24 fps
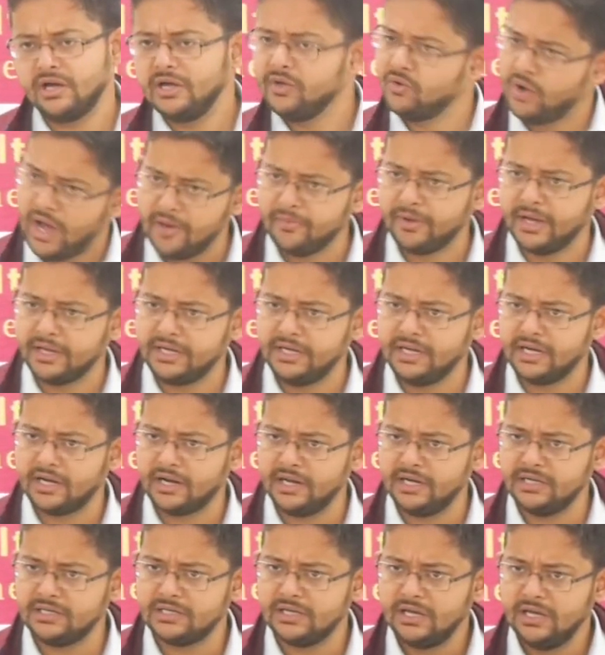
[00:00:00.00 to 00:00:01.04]
You have
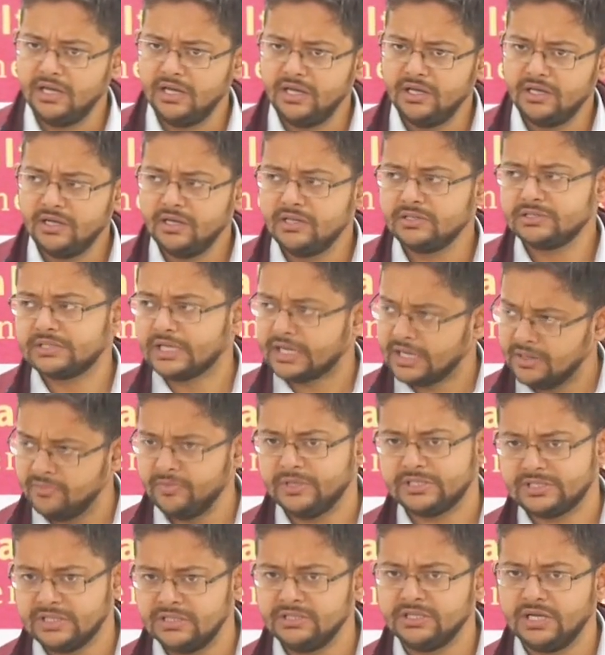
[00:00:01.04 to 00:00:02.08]
idea. Second
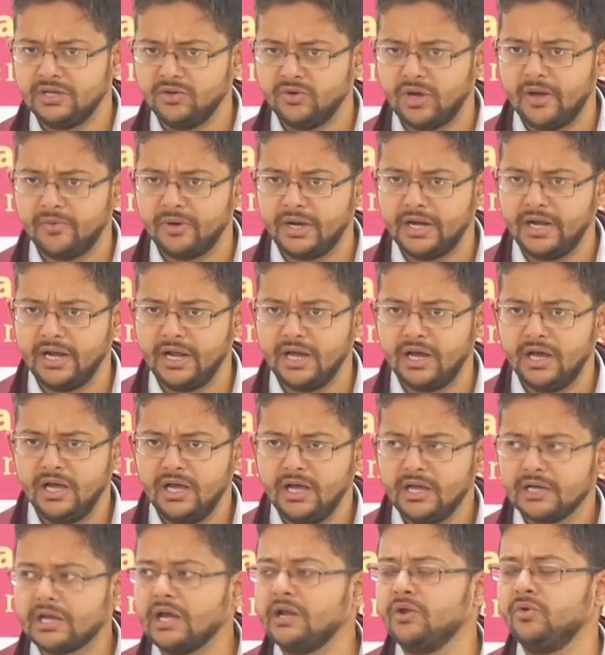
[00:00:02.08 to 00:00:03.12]
messenger you have idea.
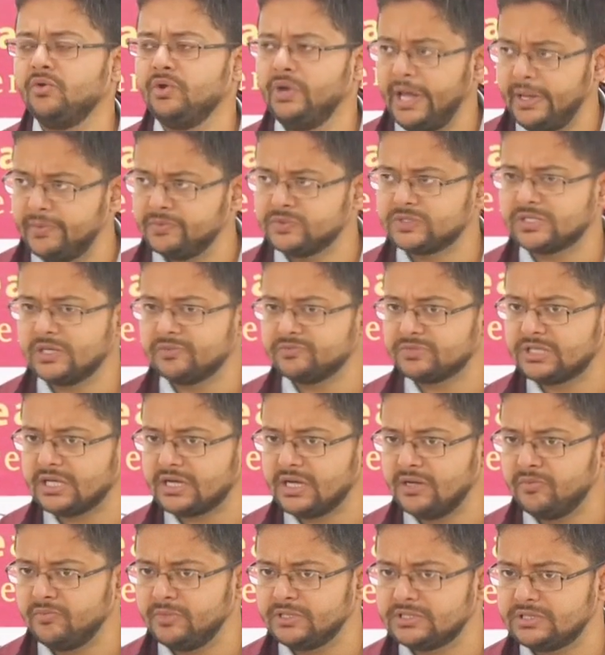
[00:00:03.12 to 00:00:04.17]
Can you name some
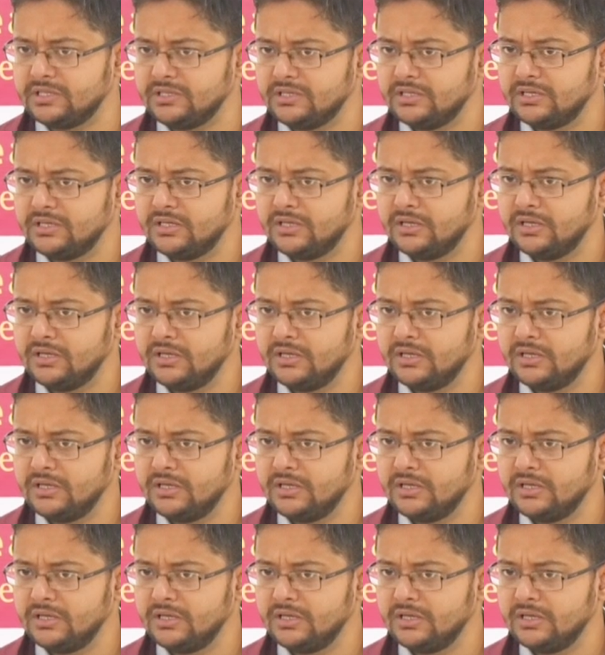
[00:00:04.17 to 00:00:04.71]
second messenger?